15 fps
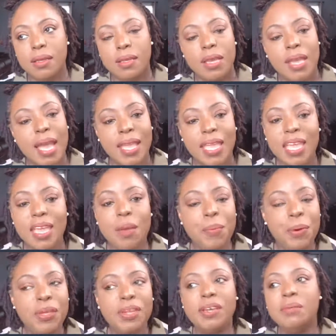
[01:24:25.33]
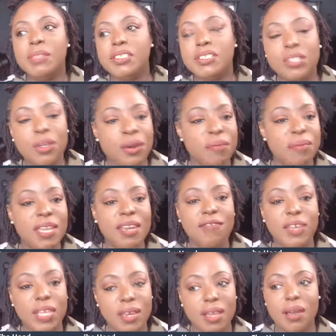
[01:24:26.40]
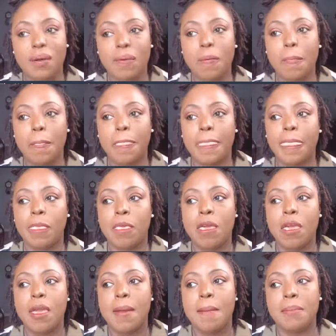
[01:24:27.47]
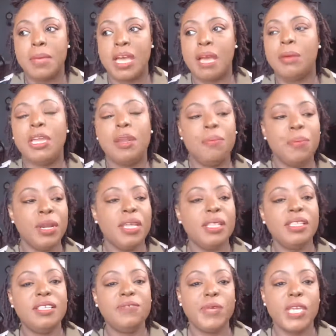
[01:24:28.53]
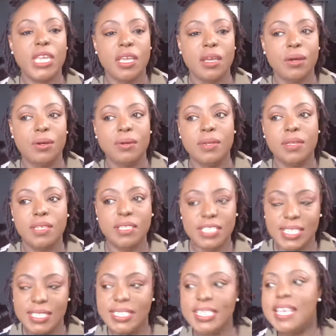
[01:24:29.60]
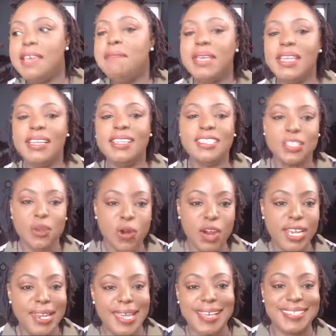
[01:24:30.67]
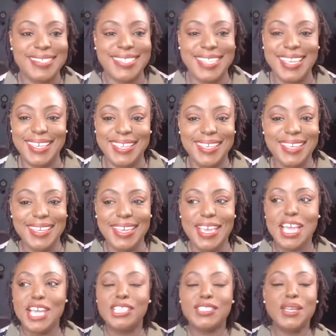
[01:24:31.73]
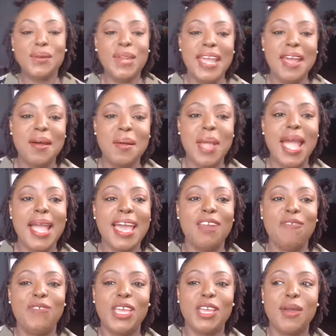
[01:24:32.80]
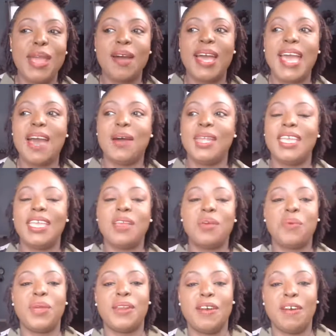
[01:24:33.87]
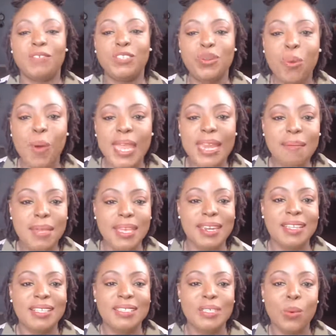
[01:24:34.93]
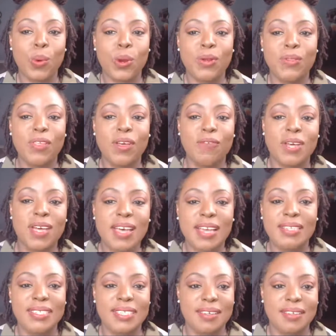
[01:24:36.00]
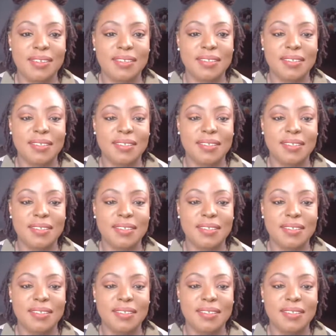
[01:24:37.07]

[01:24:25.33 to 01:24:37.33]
I can't put up this 30-minute video. I'm going to bring this video to 10 minutes or less. So now I got to figure out how to get rid of 20 minutes worth of content